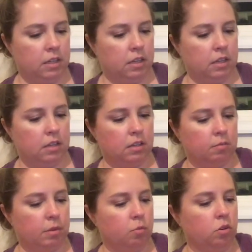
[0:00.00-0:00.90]
It is
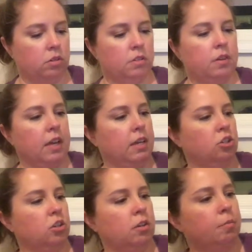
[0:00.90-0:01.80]
Memoirs of a
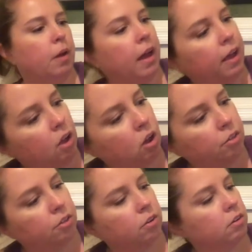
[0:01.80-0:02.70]
Geisha by
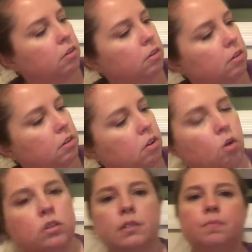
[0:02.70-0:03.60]
Arthur
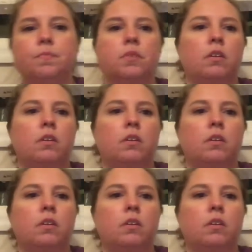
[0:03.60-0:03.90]
Golden.